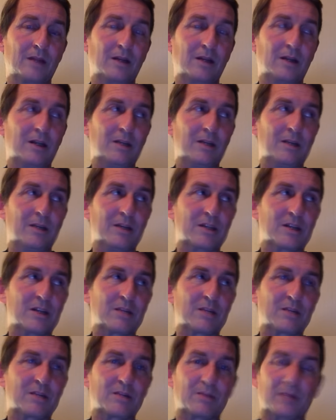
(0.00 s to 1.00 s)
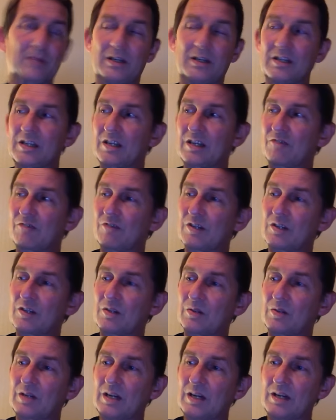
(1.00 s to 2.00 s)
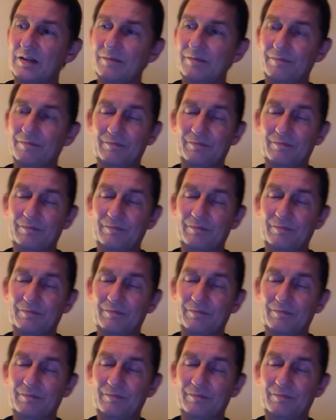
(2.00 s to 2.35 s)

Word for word: In the meantime, Sabine is in critical care